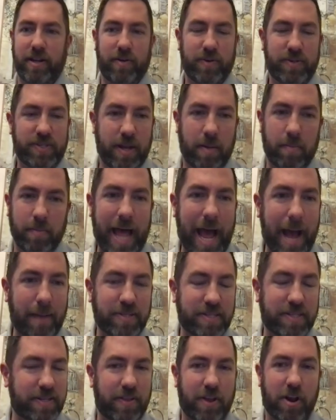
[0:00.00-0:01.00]
some
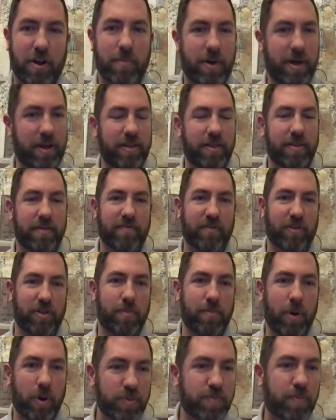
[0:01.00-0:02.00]
lapses in there, but for the
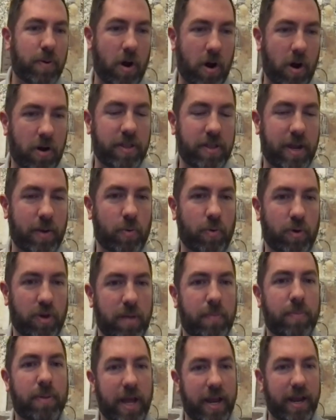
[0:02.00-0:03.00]
most part, they were
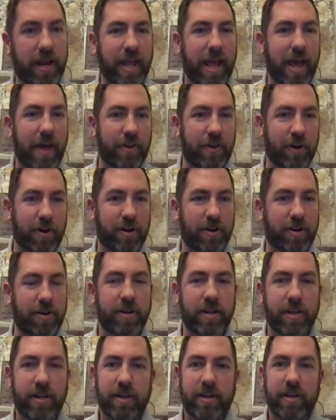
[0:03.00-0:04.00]
really playing together
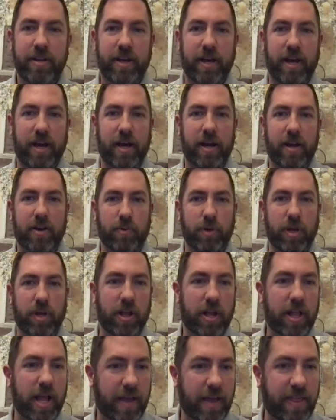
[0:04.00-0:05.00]
and really
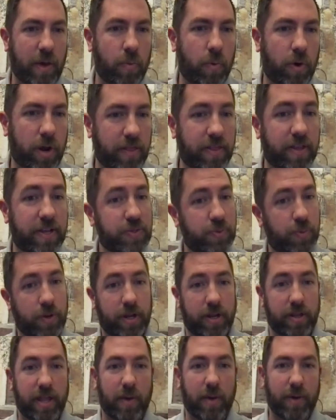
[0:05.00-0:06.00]
looked like they wanted this one,
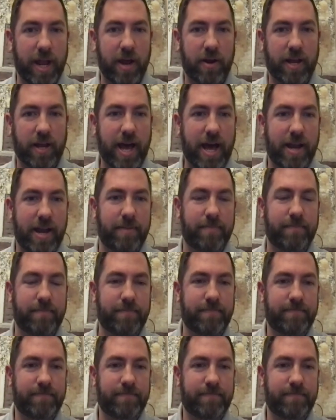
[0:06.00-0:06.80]
and they went out and got it.